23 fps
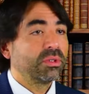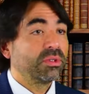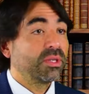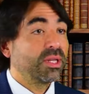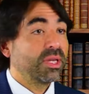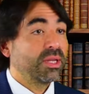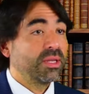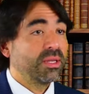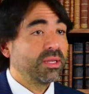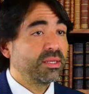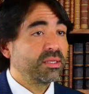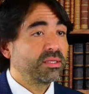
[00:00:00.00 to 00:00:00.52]

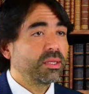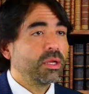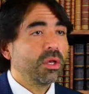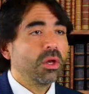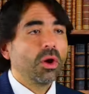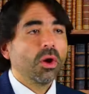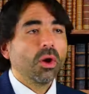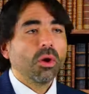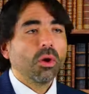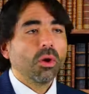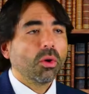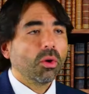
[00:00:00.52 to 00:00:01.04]
That is,
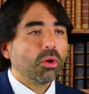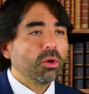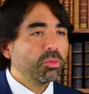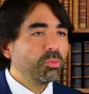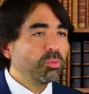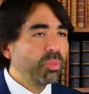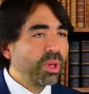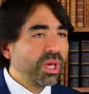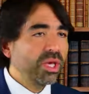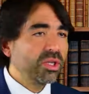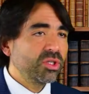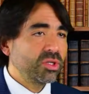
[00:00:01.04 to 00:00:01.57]

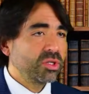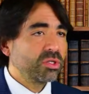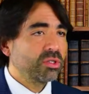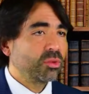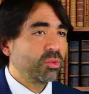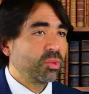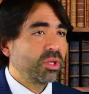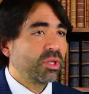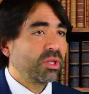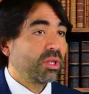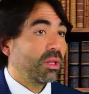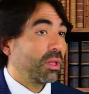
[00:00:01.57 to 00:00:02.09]
all patients
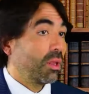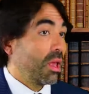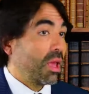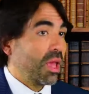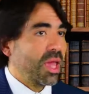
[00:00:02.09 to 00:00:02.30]
with